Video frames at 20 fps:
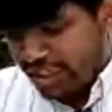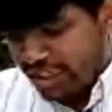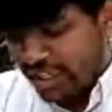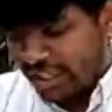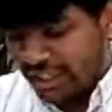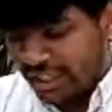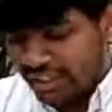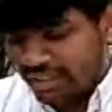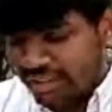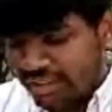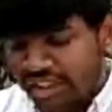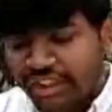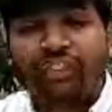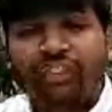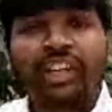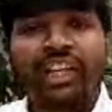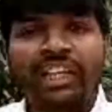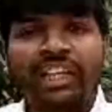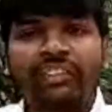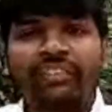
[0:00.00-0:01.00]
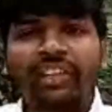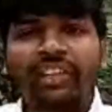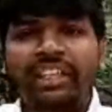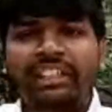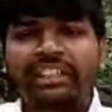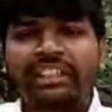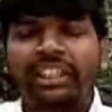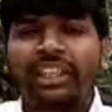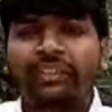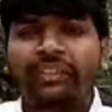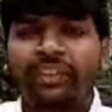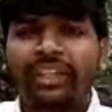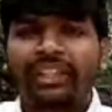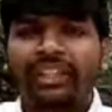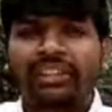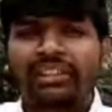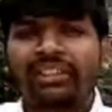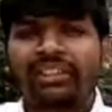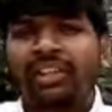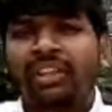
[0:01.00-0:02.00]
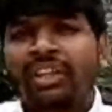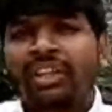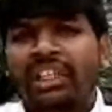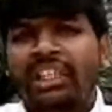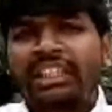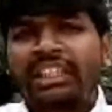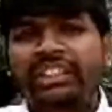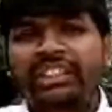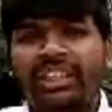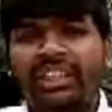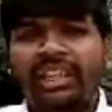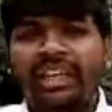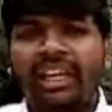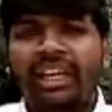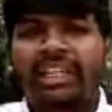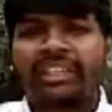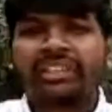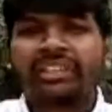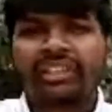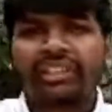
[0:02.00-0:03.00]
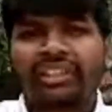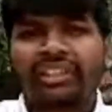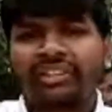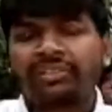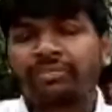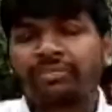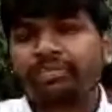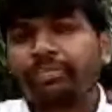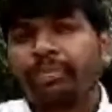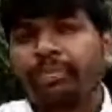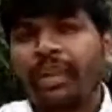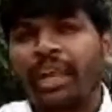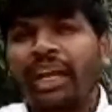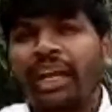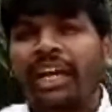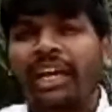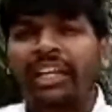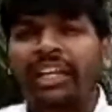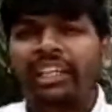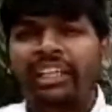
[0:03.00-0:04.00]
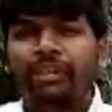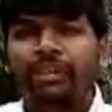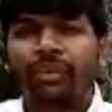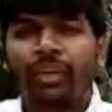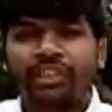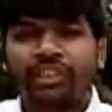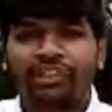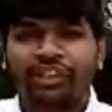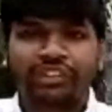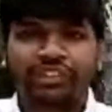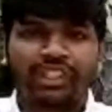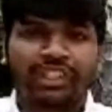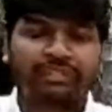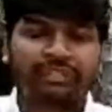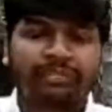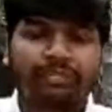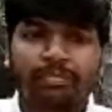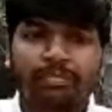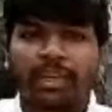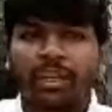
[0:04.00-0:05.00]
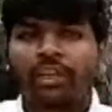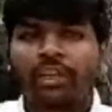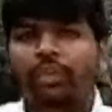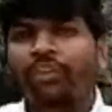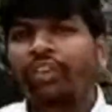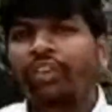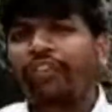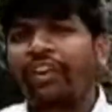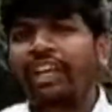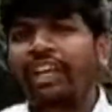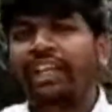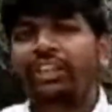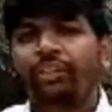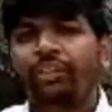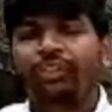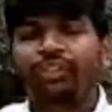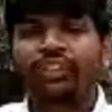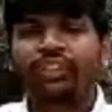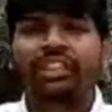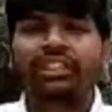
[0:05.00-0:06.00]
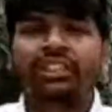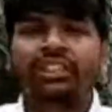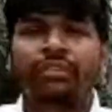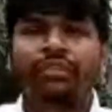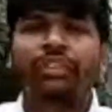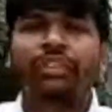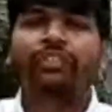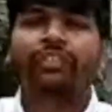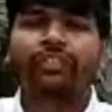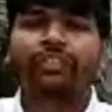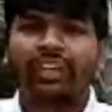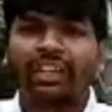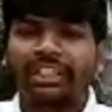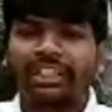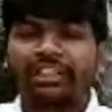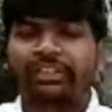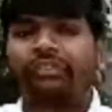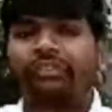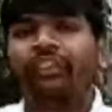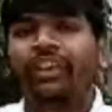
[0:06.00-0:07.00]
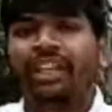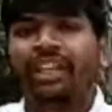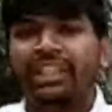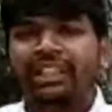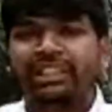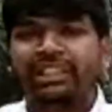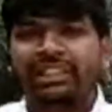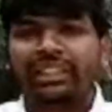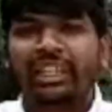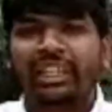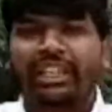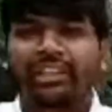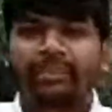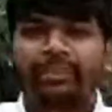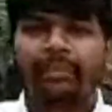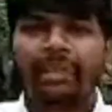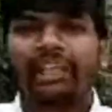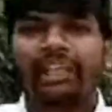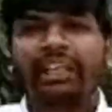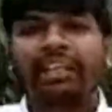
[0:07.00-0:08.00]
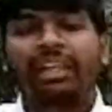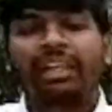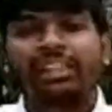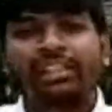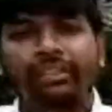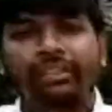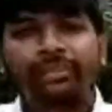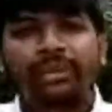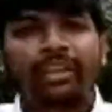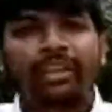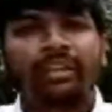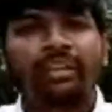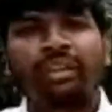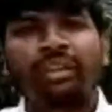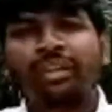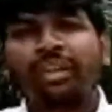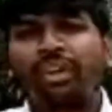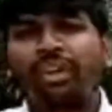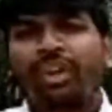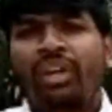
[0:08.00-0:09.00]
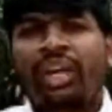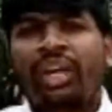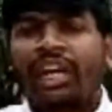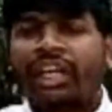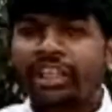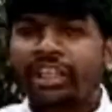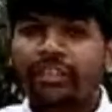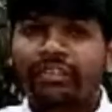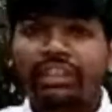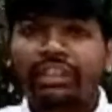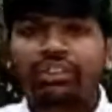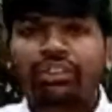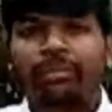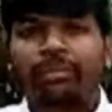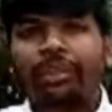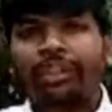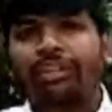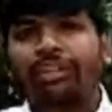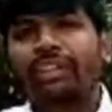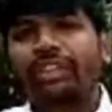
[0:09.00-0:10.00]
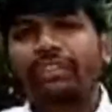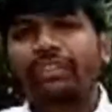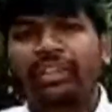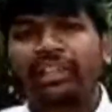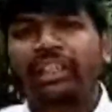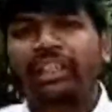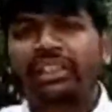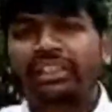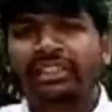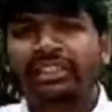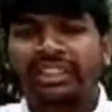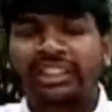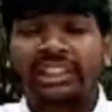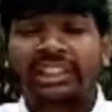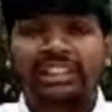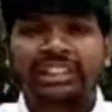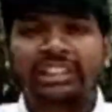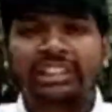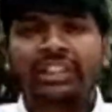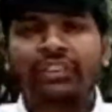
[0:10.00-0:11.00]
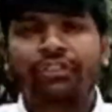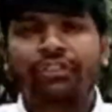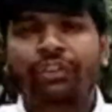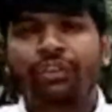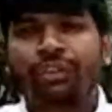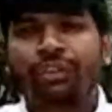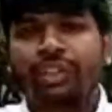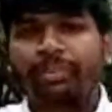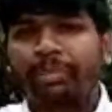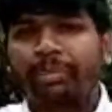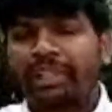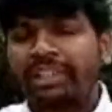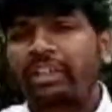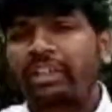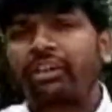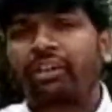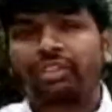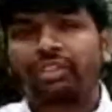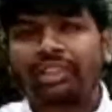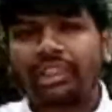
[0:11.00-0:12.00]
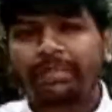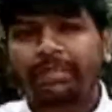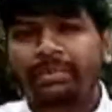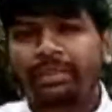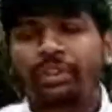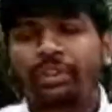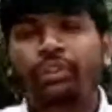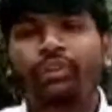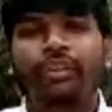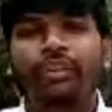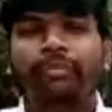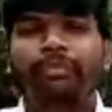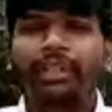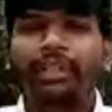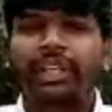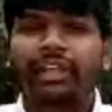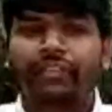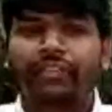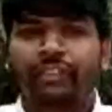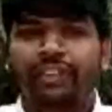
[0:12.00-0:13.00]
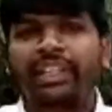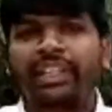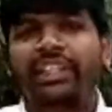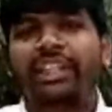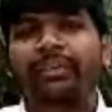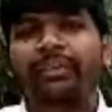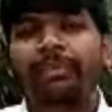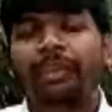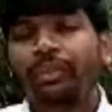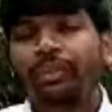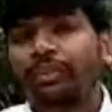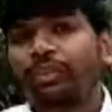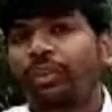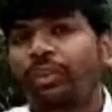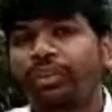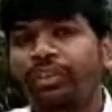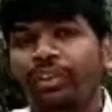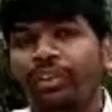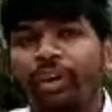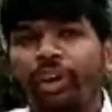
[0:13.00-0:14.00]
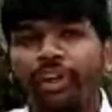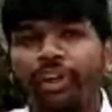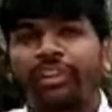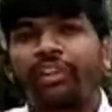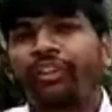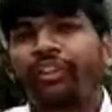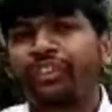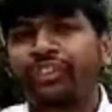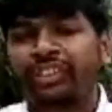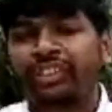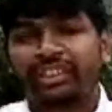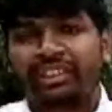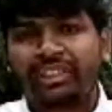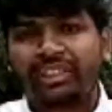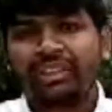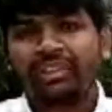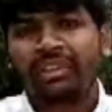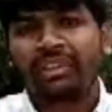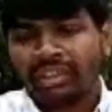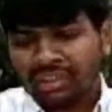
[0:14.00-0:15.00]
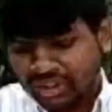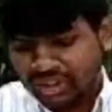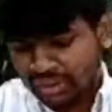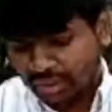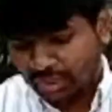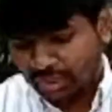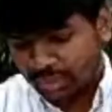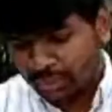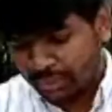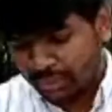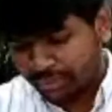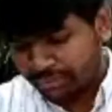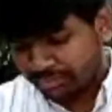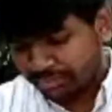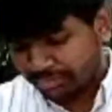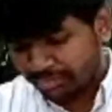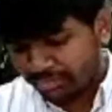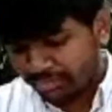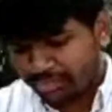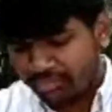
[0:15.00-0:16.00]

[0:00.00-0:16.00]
and uh, difficulty wise it was easier than last year and in quant section you will find questions which were very very easy arithmetic and algebra and even geometry was very easy if you know the basic concepts you will be definitely able to solve all the questions so